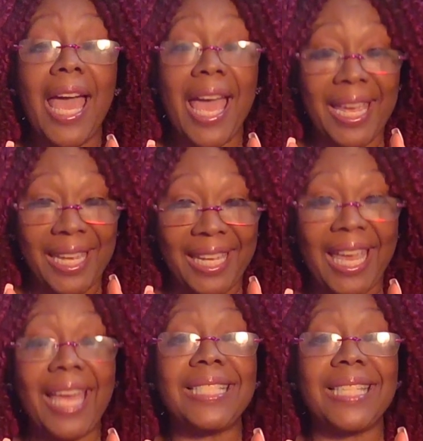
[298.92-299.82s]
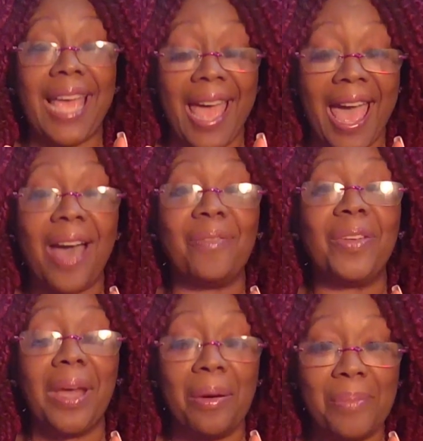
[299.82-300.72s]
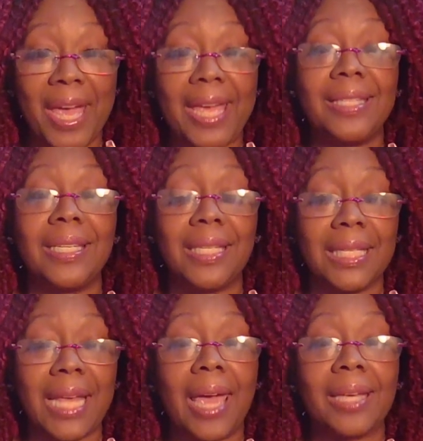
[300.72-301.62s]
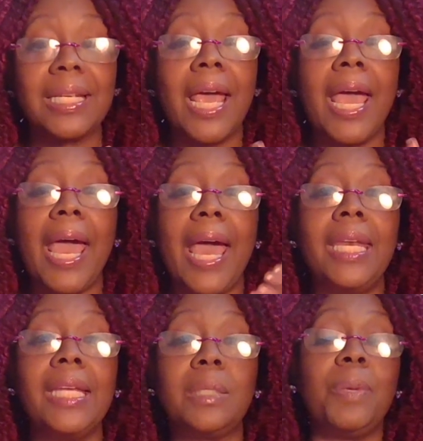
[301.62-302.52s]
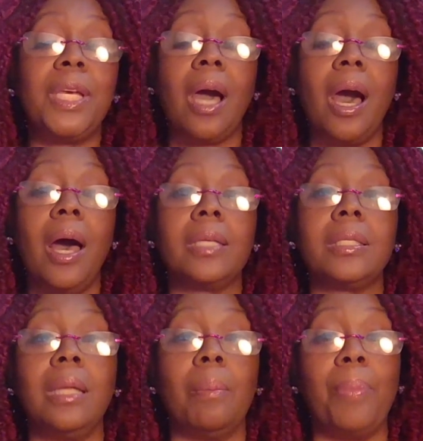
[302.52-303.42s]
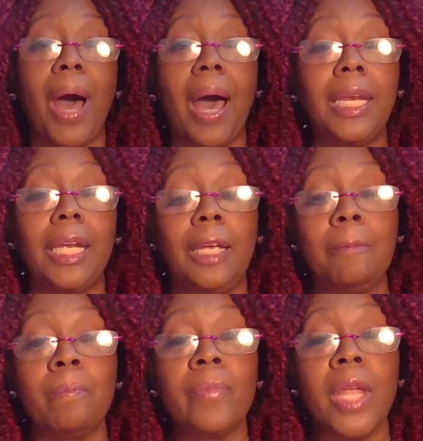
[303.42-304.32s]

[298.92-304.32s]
and get to have an amazing sex. And it's because the body